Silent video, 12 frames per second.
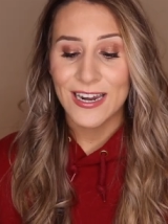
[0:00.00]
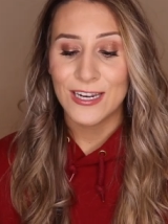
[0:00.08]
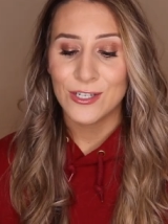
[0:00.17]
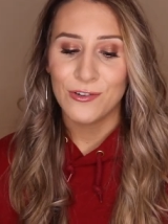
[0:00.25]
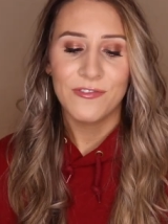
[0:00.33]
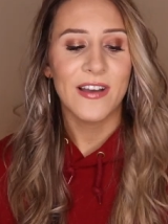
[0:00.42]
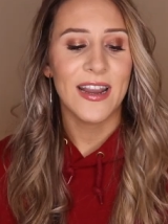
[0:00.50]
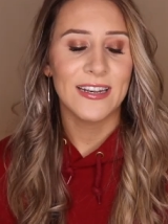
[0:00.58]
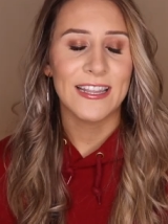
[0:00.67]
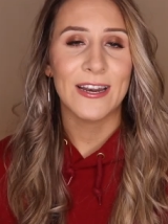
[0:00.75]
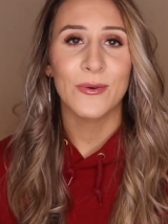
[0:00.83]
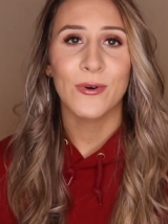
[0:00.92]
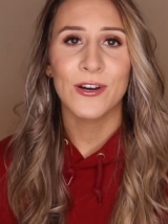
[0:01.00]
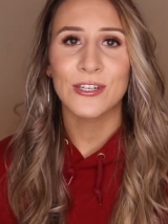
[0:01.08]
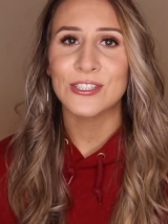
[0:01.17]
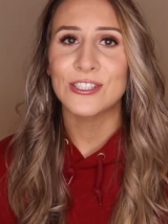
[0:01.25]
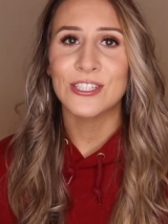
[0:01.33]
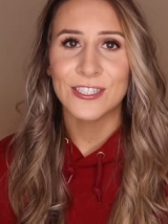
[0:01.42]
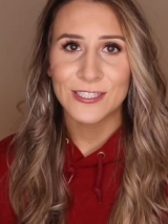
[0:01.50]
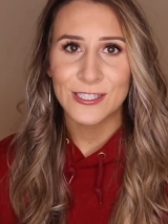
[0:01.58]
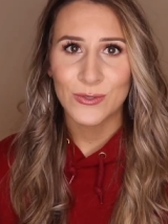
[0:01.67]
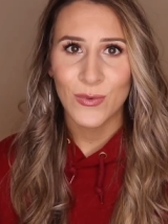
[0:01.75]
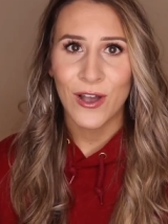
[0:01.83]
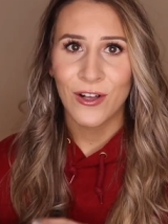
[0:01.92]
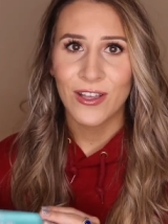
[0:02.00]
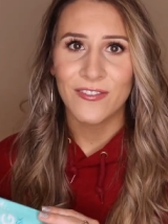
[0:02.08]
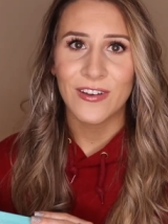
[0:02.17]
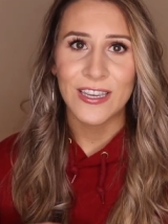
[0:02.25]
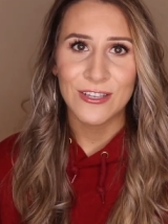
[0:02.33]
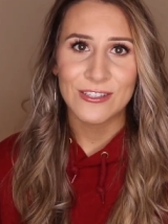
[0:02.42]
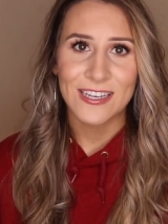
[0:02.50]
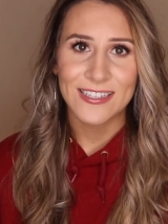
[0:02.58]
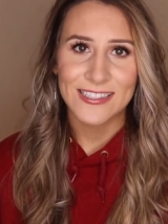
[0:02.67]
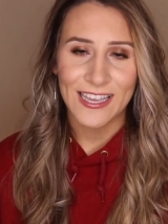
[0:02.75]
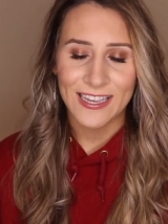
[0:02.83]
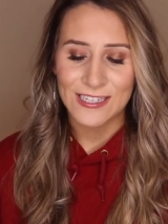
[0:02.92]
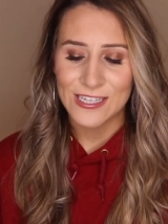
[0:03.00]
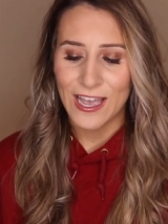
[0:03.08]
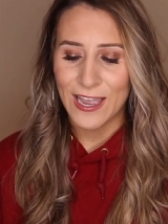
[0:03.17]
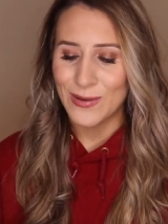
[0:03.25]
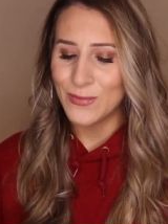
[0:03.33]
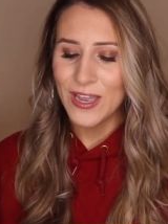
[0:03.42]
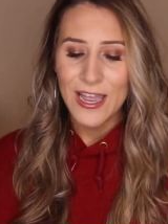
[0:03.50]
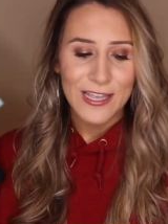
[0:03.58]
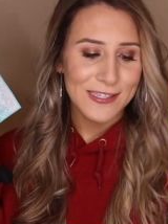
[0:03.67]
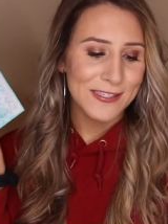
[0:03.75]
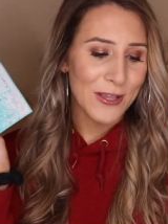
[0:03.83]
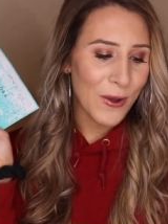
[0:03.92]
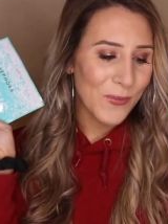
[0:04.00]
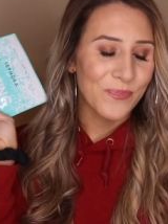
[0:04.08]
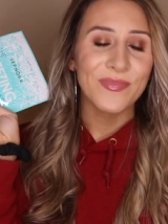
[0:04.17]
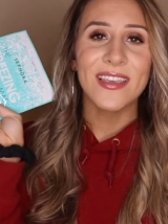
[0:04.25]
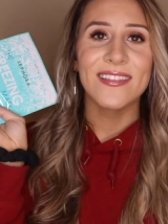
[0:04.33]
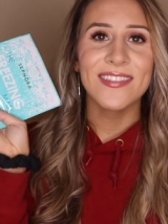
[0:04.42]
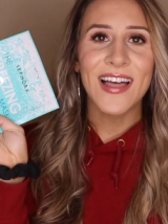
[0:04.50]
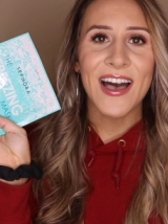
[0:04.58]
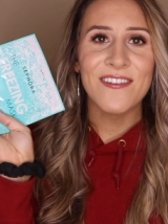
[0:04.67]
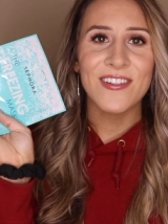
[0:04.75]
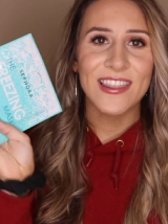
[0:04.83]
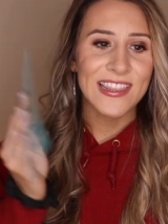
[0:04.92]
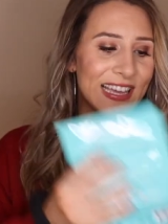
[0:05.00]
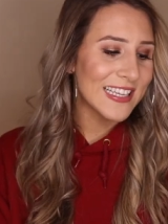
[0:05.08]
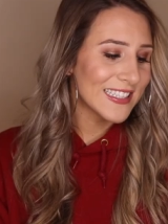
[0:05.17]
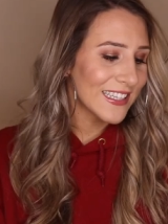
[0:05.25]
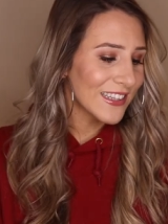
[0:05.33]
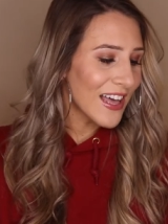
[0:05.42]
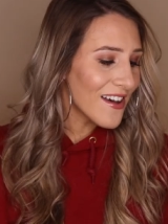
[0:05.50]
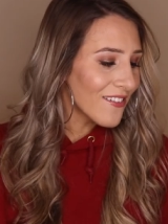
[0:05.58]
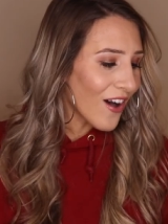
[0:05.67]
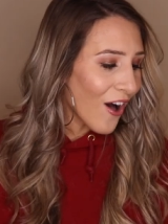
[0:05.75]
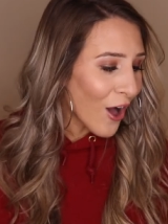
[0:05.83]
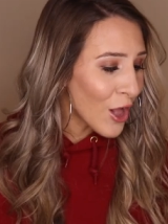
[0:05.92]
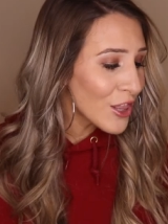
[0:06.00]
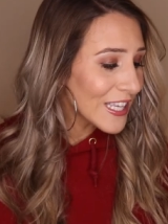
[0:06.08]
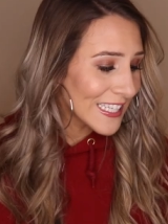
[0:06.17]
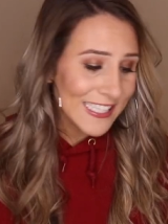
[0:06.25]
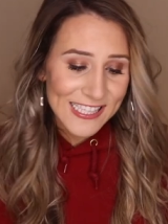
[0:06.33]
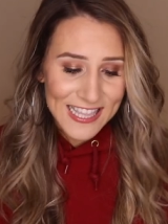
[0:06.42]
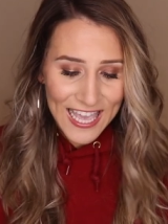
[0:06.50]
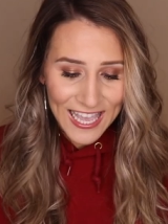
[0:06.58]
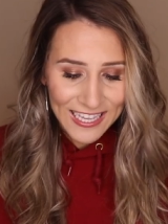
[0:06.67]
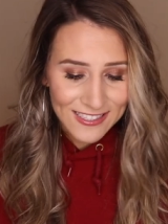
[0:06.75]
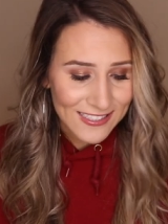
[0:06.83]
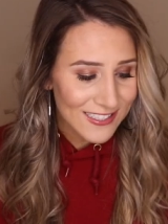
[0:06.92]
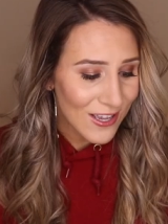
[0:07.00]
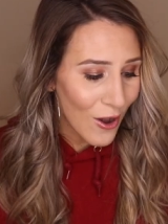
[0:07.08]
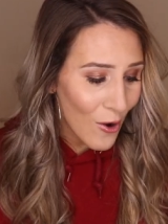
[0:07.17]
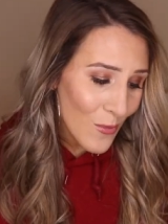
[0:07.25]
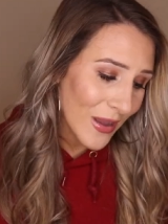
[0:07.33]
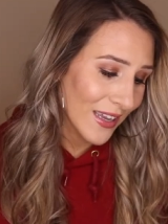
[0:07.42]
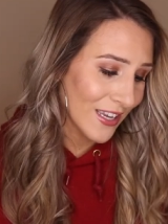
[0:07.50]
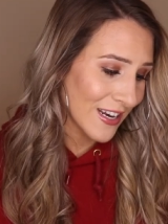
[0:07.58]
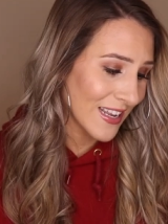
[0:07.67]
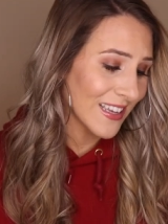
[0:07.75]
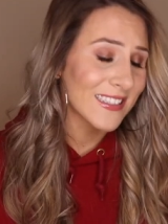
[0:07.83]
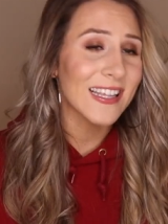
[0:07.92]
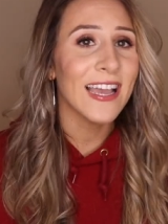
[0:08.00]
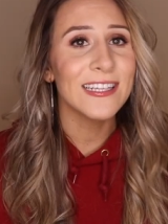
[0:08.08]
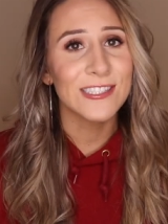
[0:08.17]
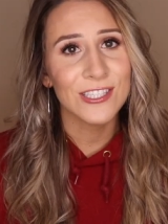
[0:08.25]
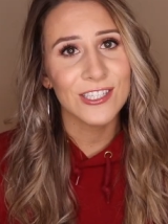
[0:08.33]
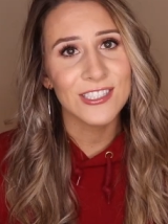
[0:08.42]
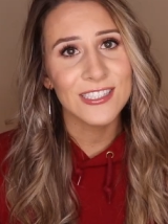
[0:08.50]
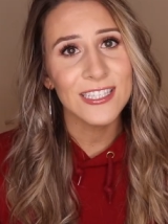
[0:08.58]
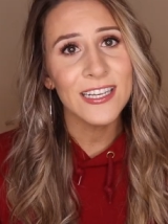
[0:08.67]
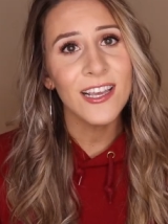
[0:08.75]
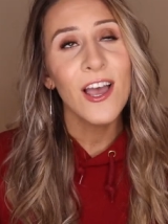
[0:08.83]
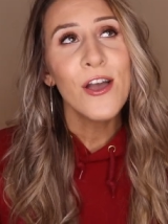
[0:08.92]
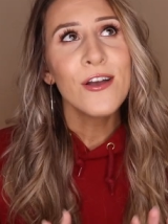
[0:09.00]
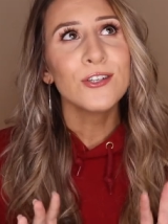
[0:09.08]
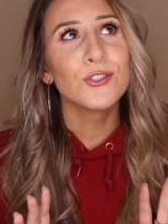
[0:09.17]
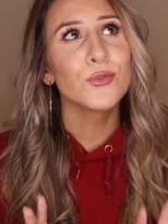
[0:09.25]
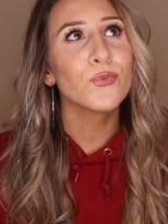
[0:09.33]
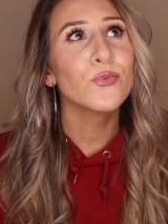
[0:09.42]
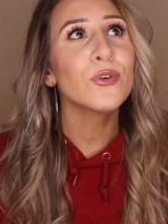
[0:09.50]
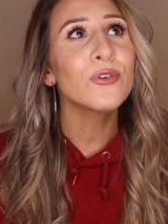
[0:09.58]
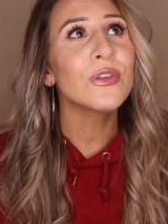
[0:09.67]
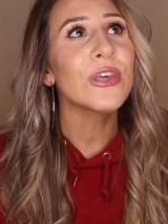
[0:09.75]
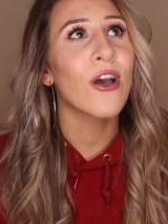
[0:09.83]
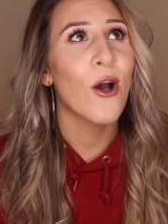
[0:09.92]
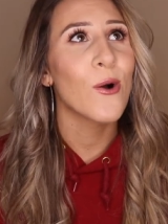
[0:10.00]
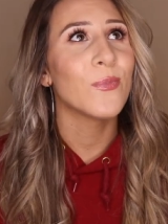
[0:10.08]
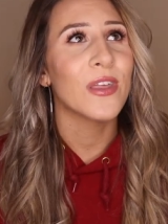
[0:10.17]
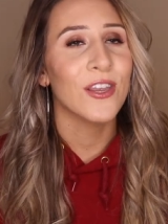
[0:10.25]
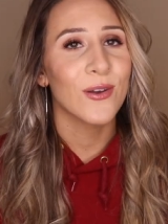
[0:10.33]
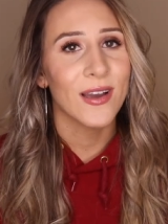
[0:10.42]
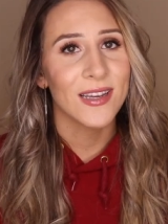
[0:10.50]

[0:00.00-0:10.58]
and I do find that it works just as well if I use it a second time. So Love this. Love all these things. Oh my goodness. I seriously, truly hope that you